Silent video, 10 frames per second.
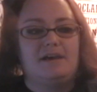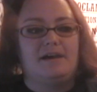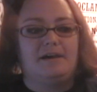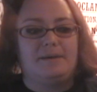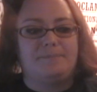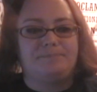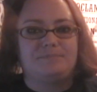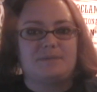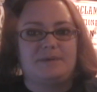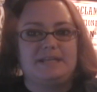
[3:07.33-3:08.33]

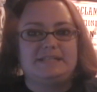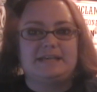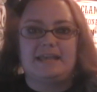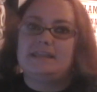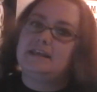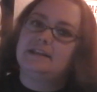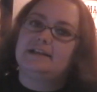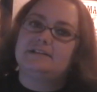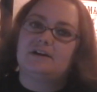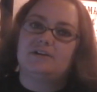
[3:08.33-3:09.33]
But I think
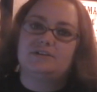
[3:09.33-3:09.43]
that's all,